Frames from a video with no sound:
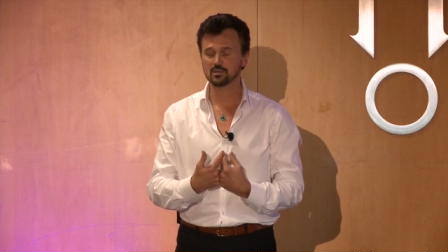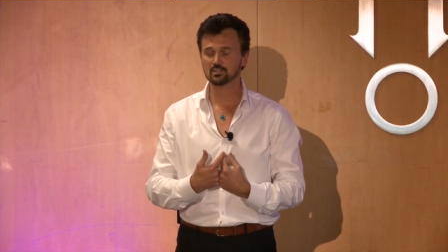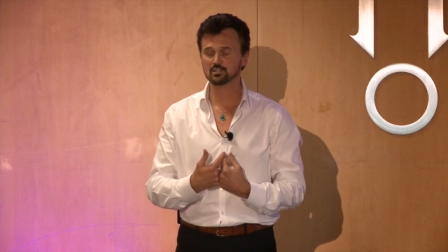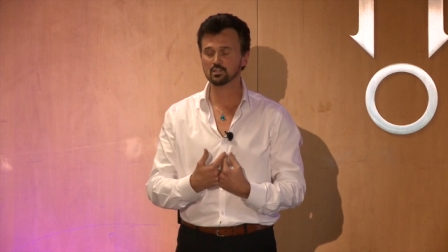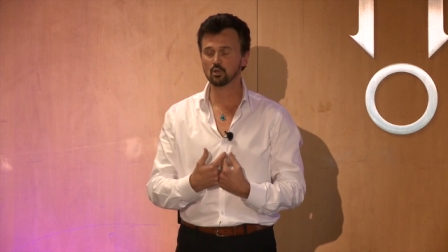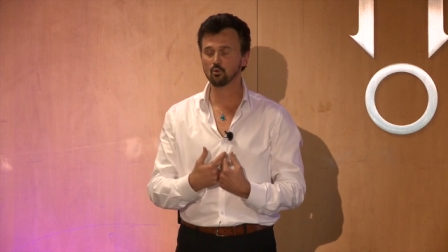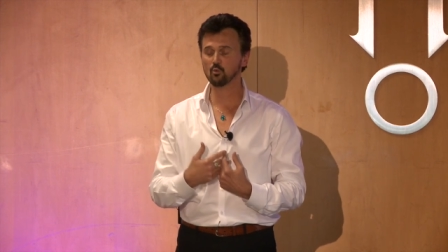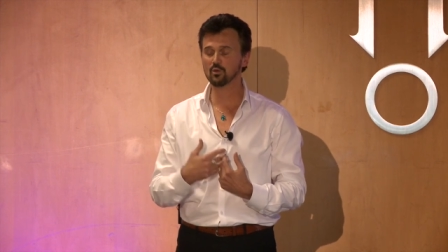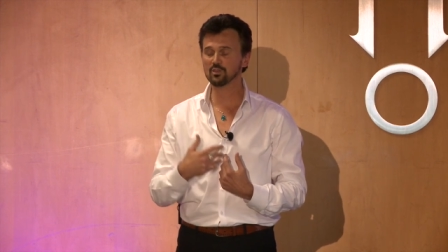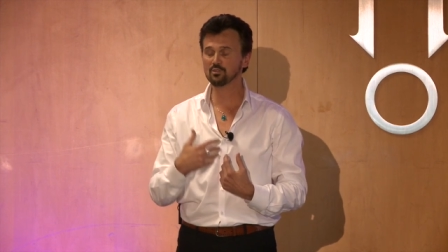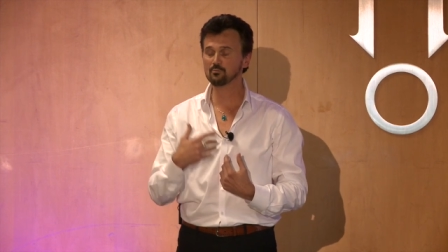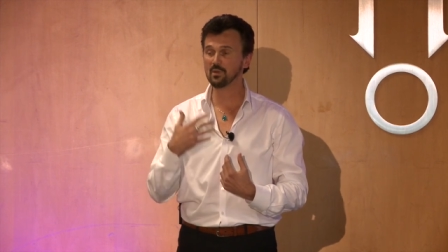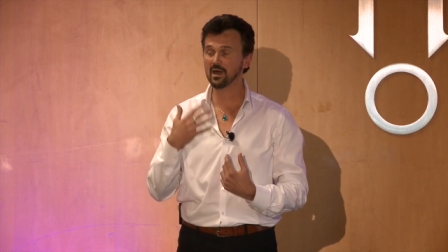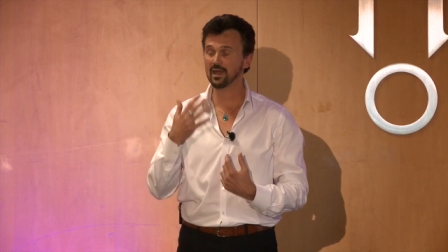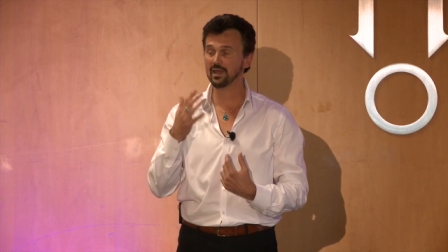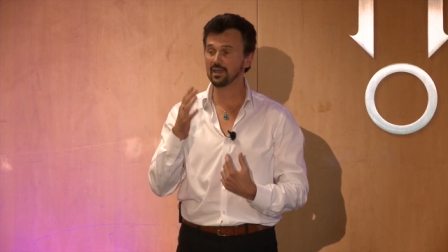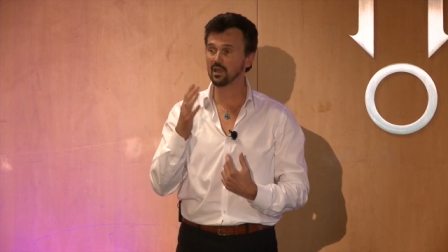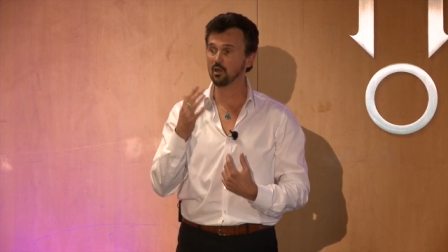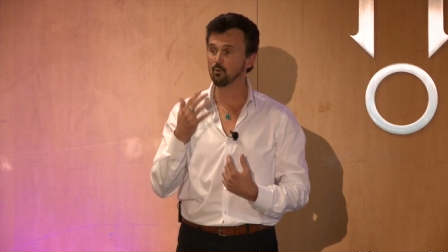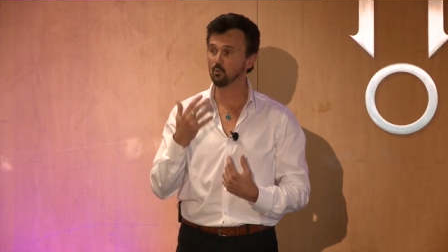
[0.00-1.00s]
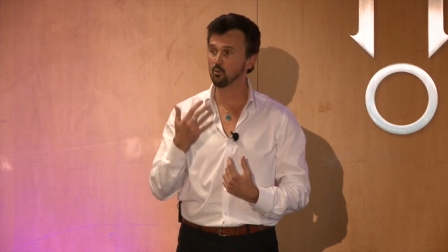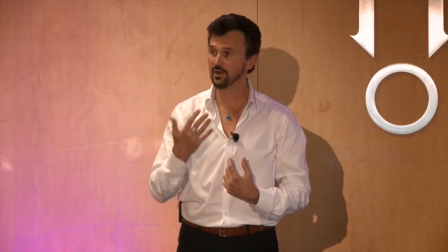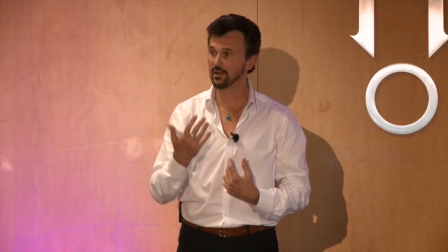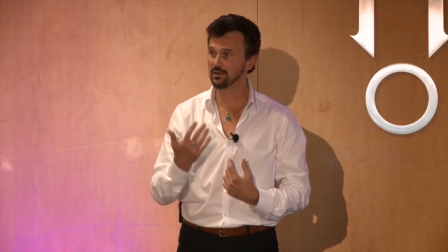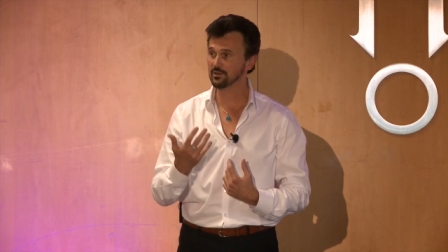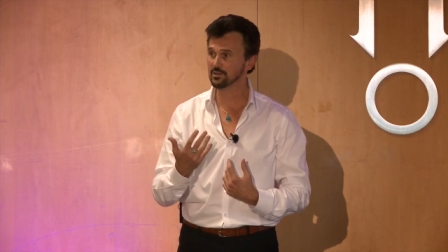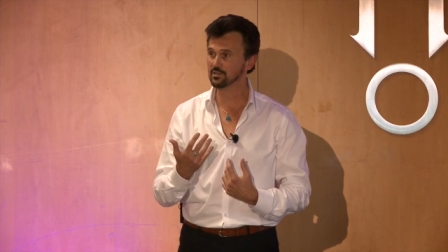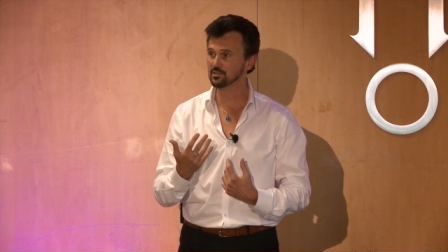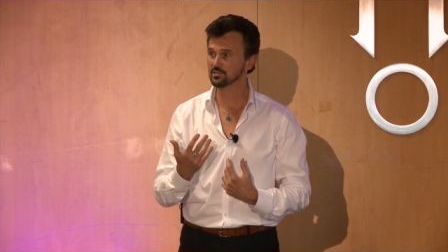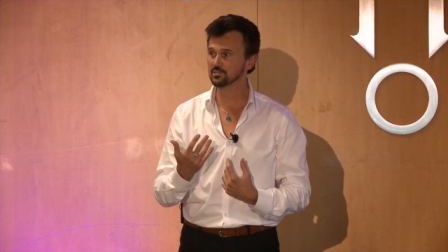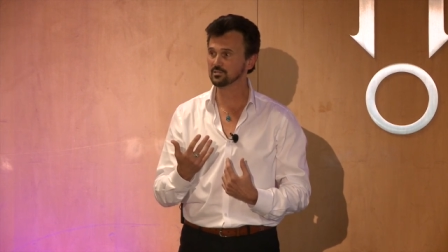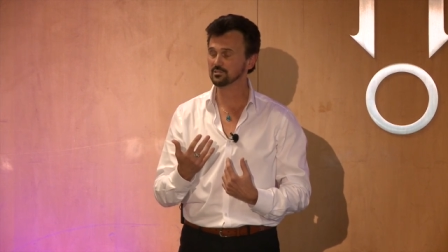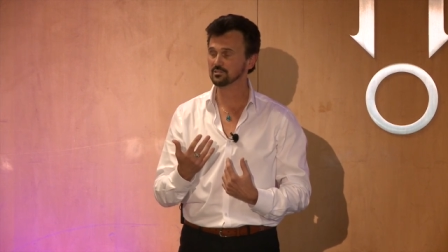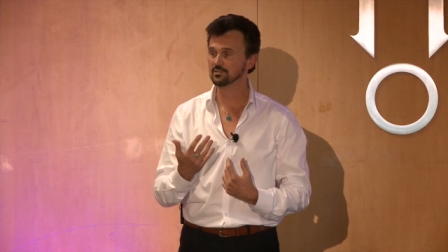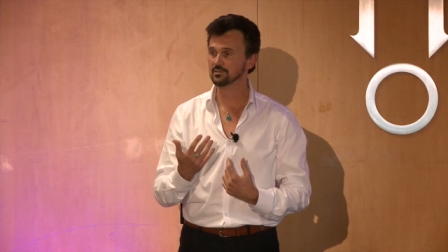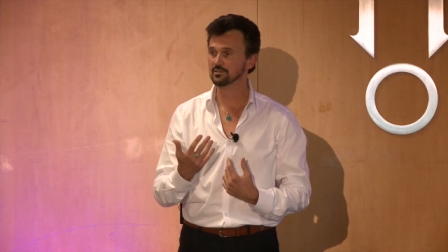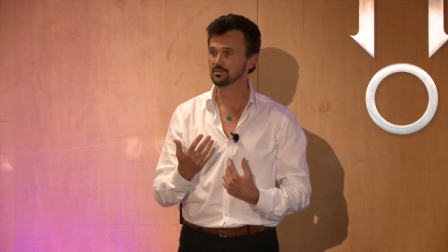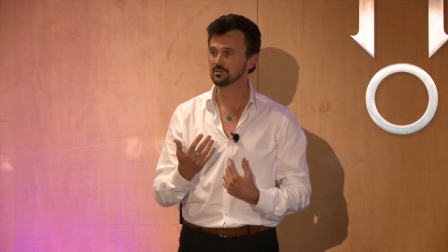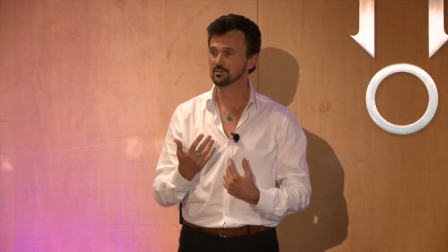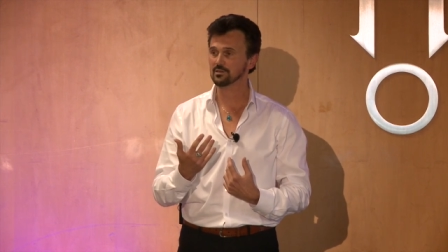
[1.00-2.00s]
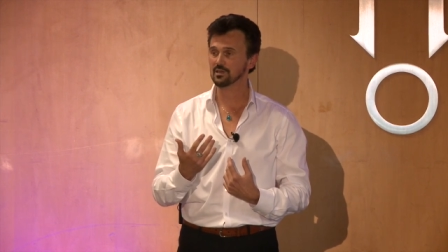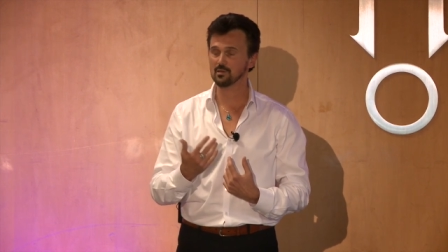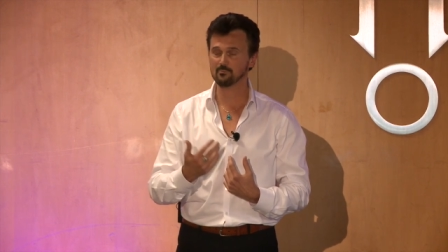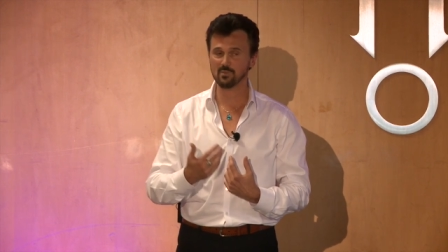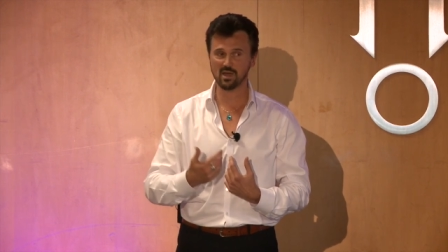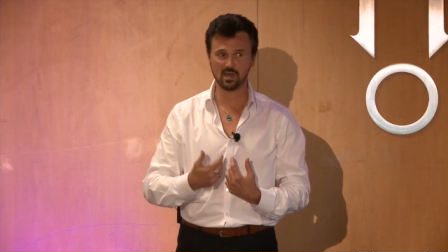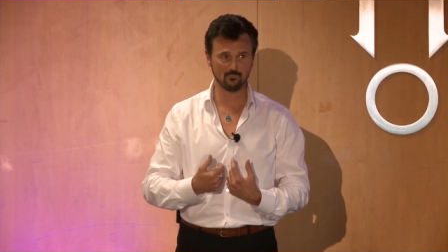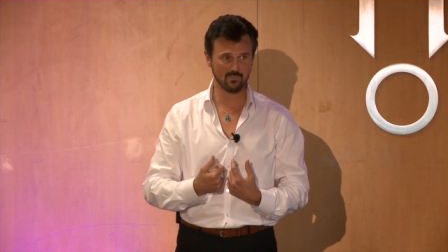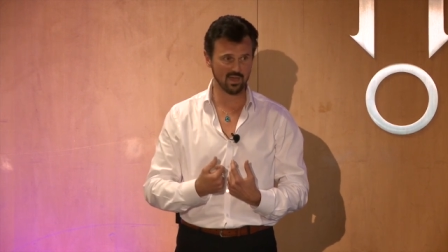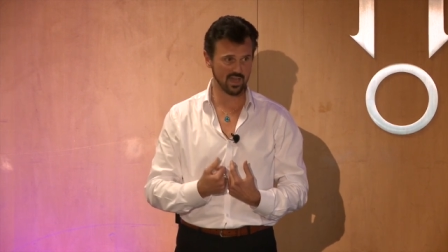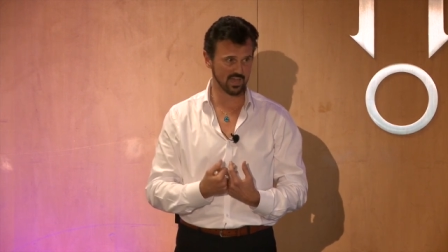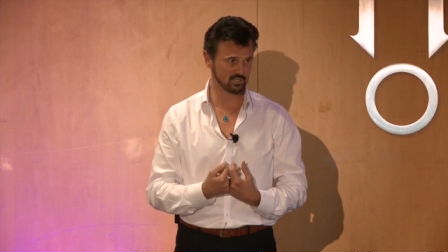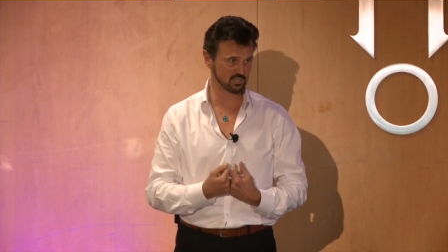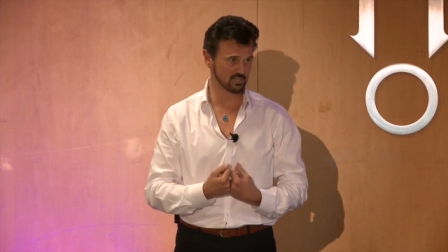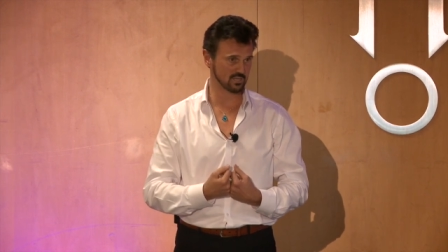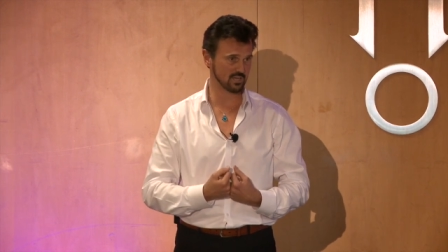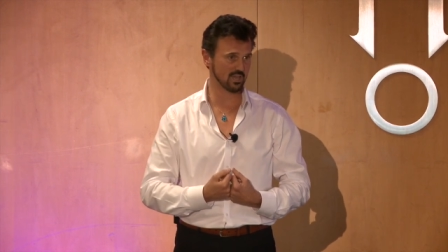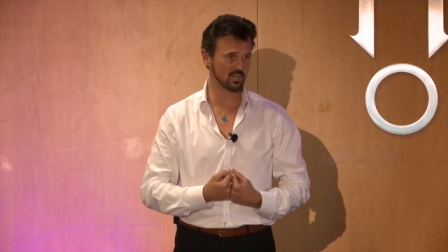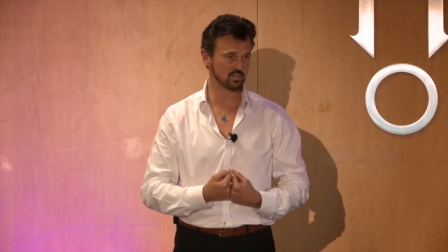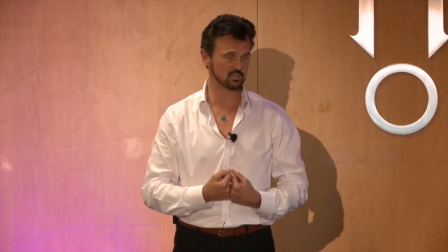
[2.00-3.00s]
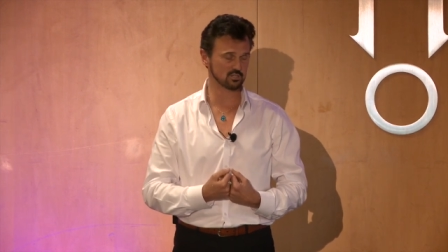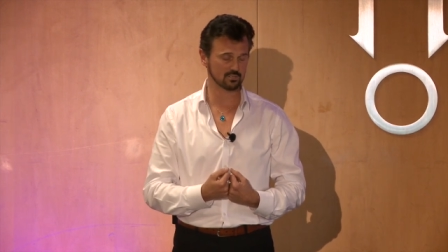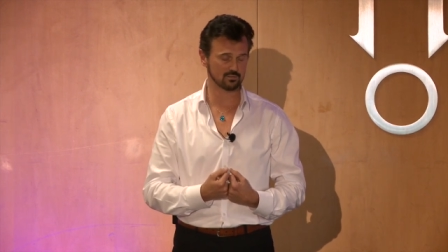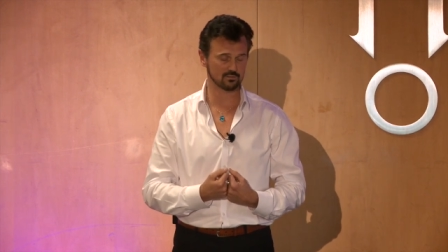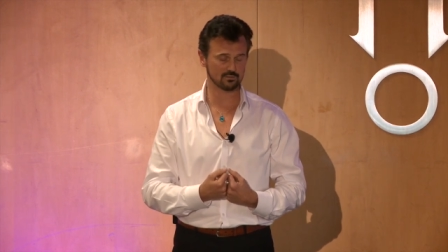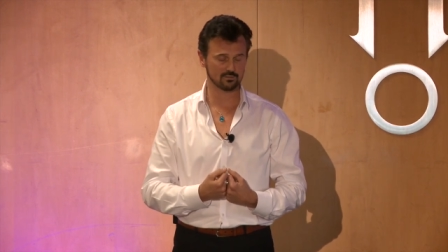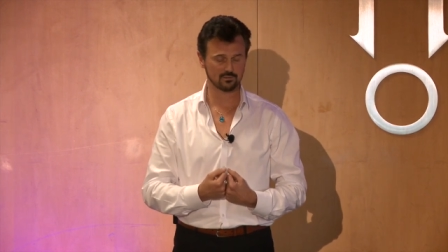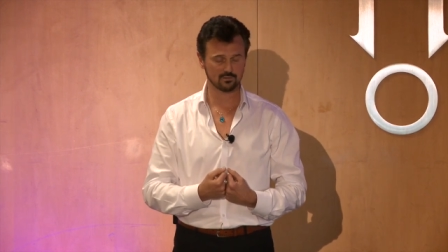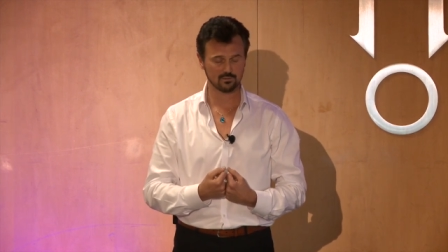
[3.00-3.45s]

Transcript: So with my awareness and my imagination,